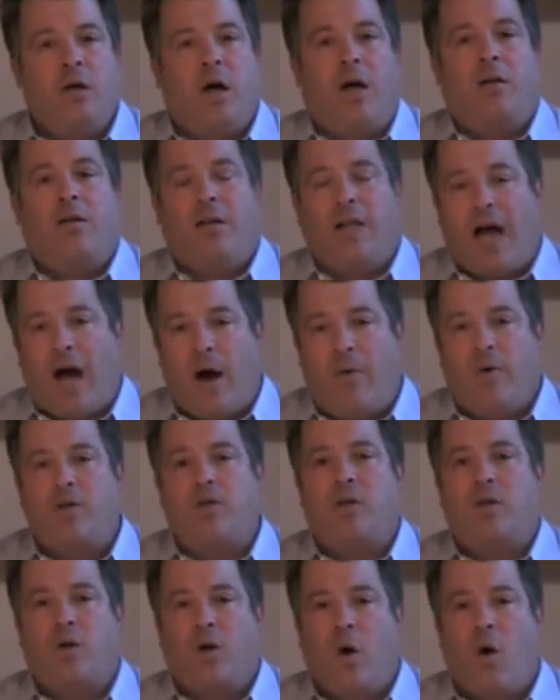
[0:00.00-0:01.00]
Allow
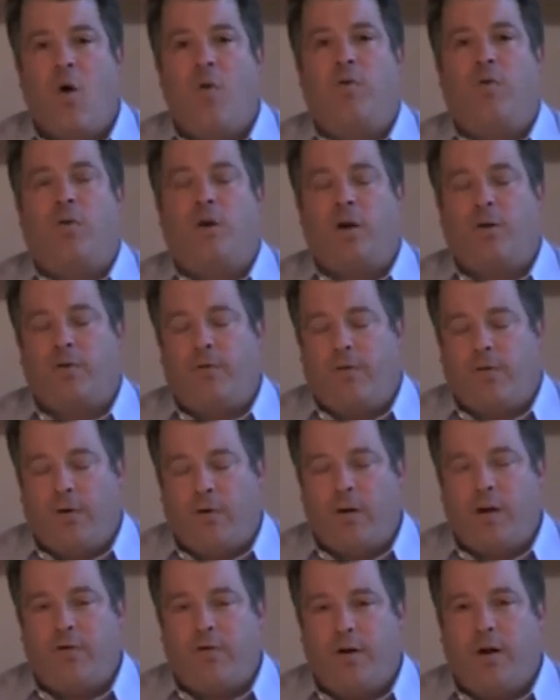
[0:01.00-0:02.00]
us to go for a
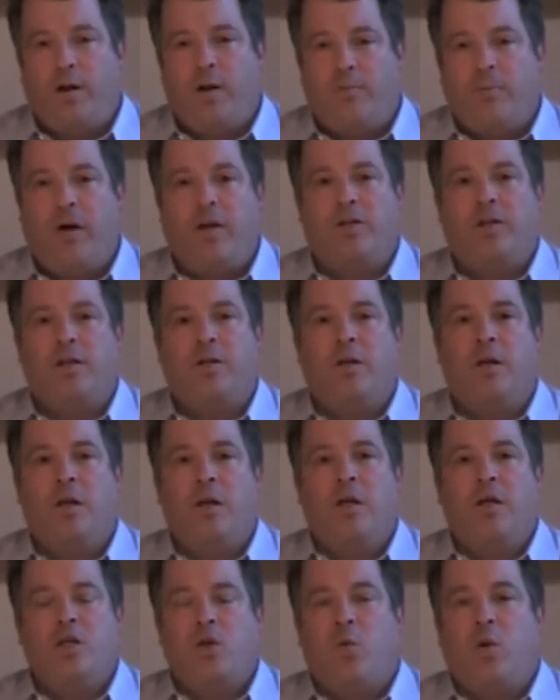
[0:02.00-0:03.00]
fully funded budget
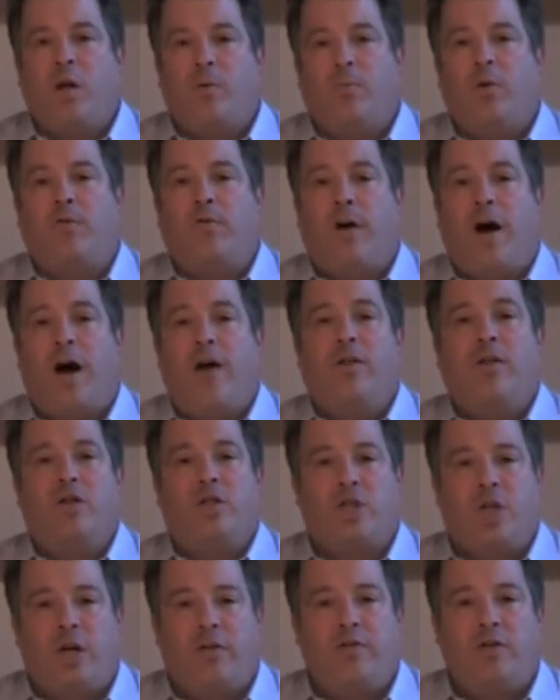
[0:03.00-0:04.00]
so we can provide the
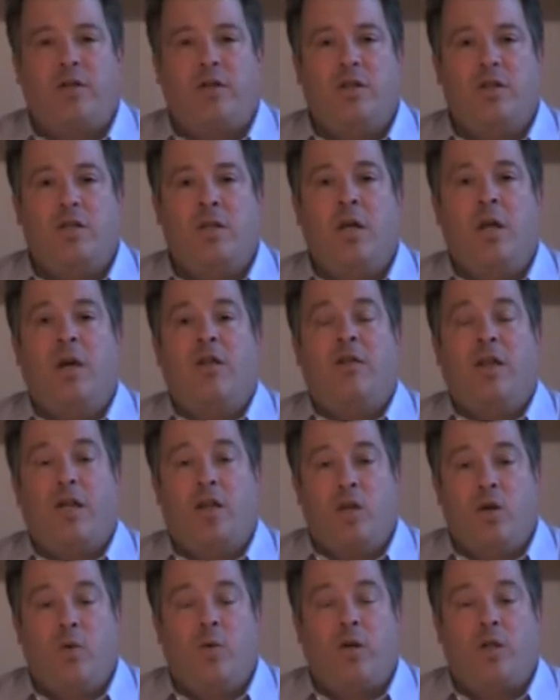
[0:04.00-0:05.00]
services
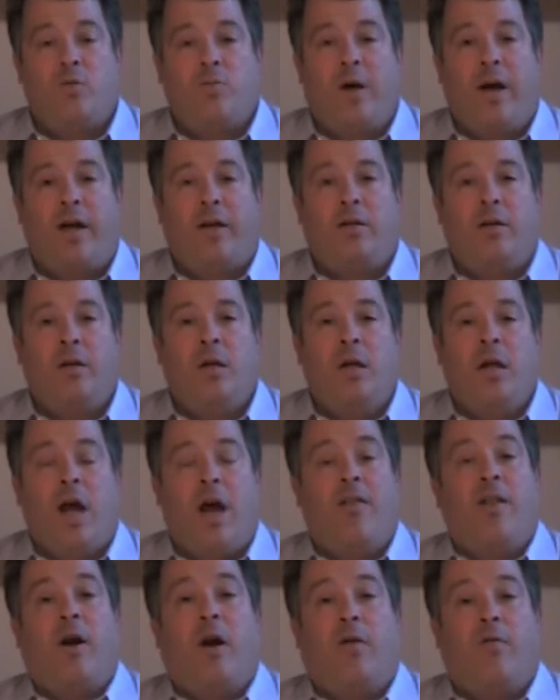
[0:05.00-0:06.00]
that you expect
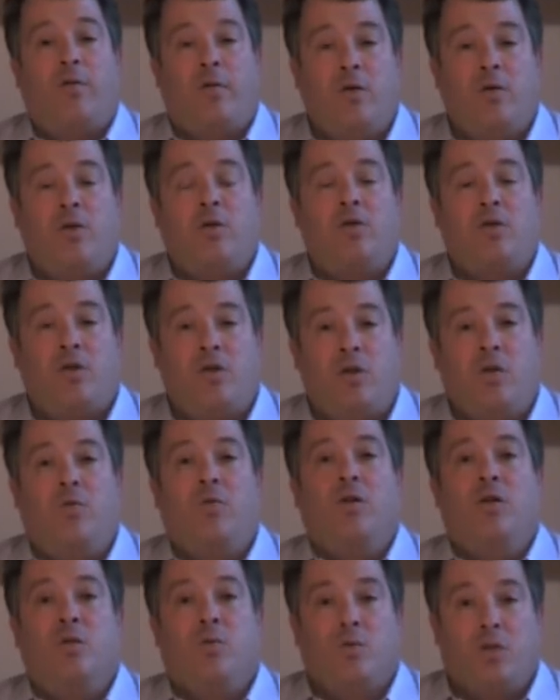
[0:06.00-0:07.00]
and that our future
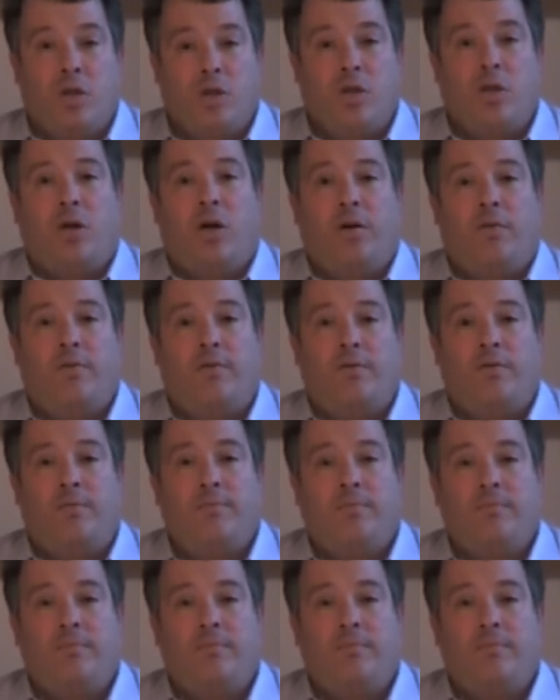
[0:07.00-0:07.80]
students deserve.